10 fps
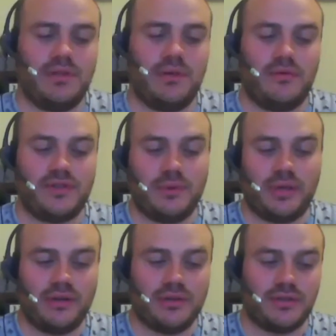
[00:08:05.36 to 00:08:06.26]
then obviously when they
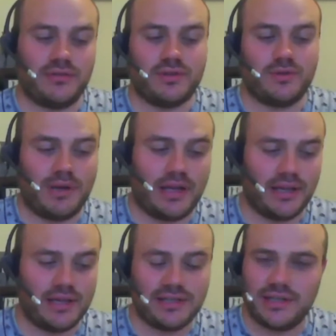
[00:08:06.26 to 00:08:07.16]
lost to Crystal
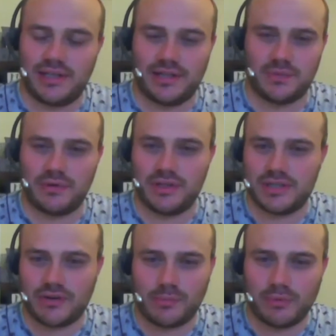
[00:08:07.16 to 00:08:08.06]
Palace, that's it. They just went on a
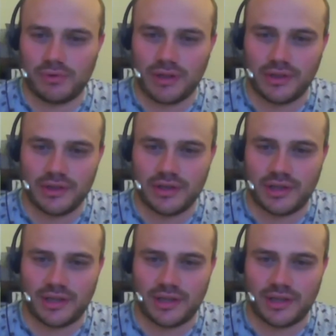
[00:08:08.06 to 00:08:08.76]
terrible run, didn't they?